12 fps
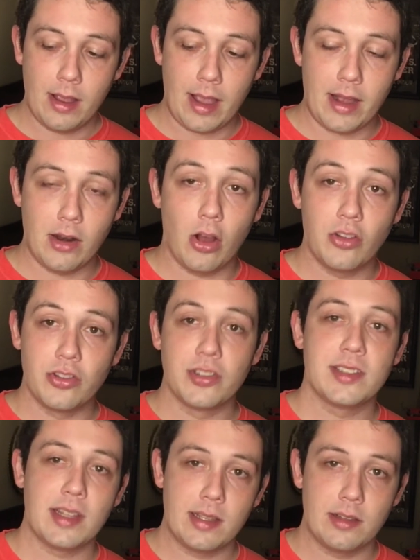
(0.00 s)
and
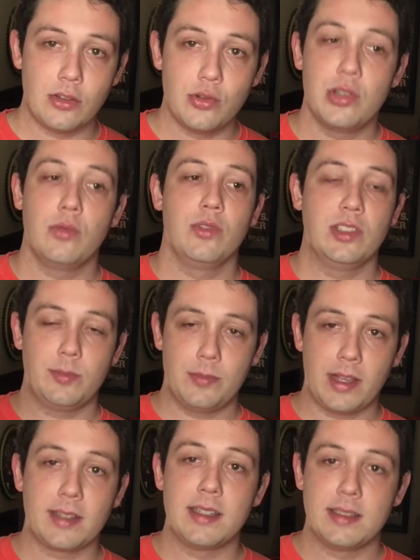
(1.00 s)
understand that you should
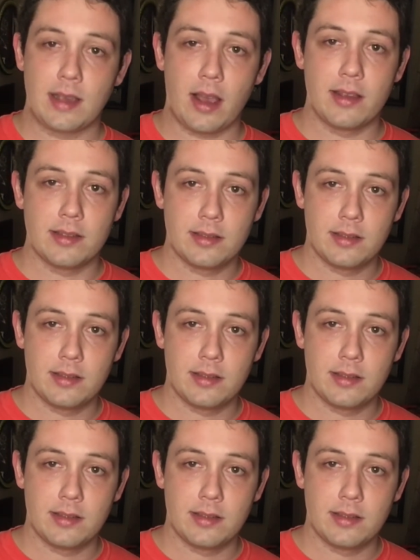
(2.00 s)
respect these guys.